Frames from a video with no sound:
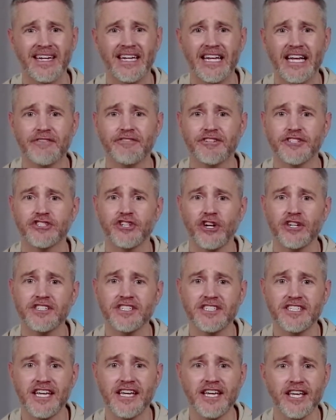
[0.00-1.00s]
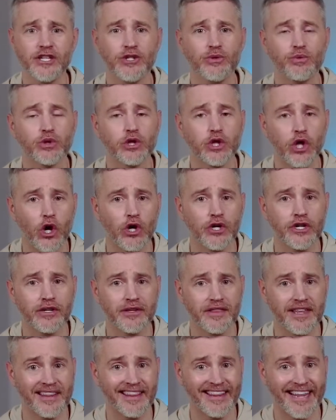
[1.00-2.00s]
If it starts taking you longer
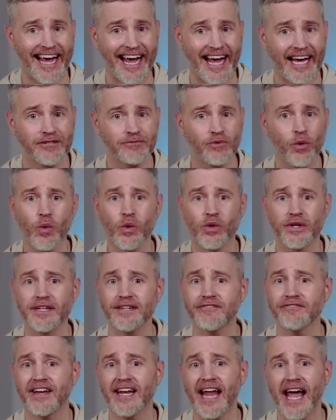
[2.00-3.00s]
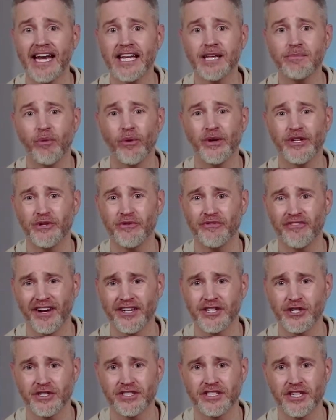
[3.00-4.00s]
than that, or if at any point you
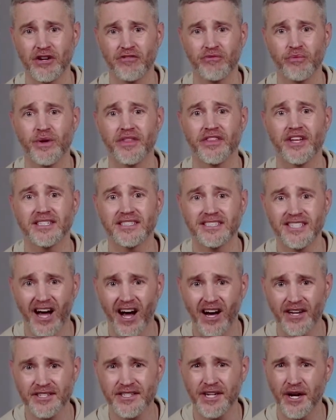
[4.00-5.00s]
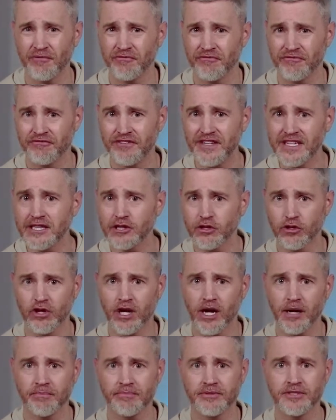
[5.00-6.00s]
find yourself with a ton of
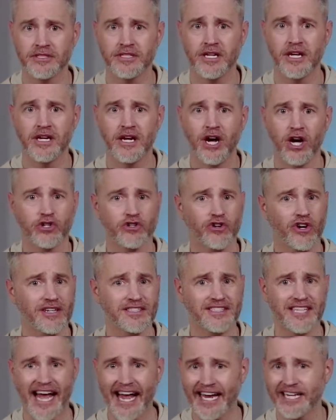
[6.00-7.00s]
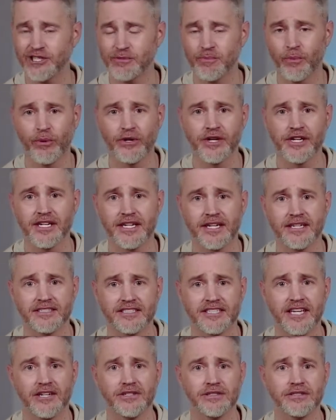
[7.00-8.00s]
VLOOKUPs across exported
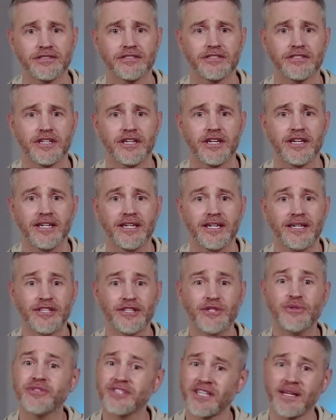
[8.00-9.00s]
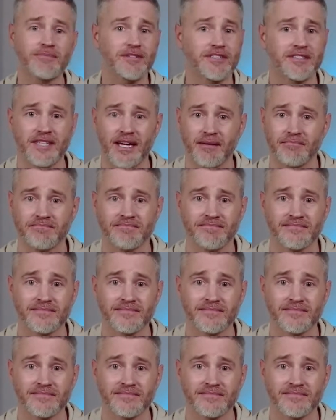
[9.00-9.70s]
Excels, you skipped a step.